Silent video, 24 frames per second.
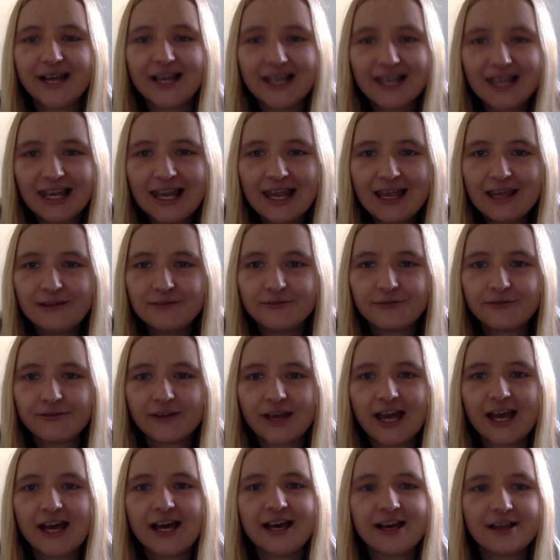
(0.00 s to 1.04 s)
live
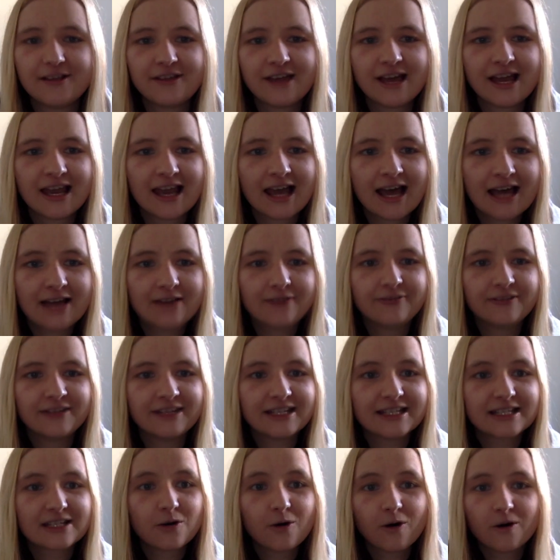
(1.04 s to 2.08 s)
their life in
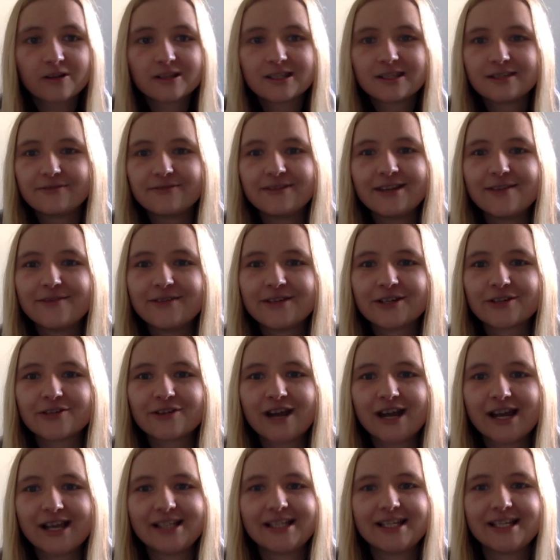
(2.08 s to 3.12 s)
this cost of living
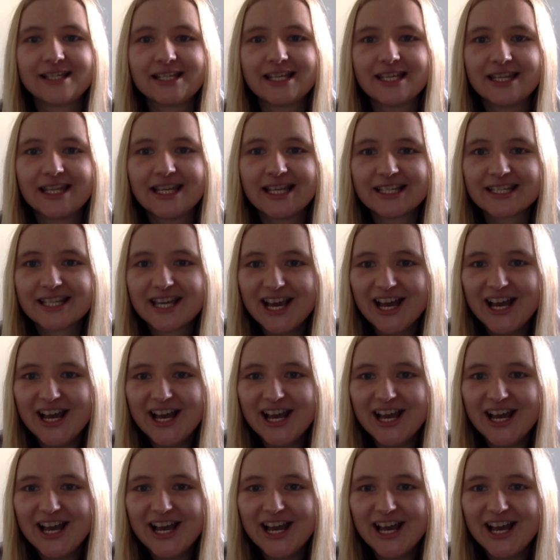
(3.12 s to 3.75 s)
crisis, in this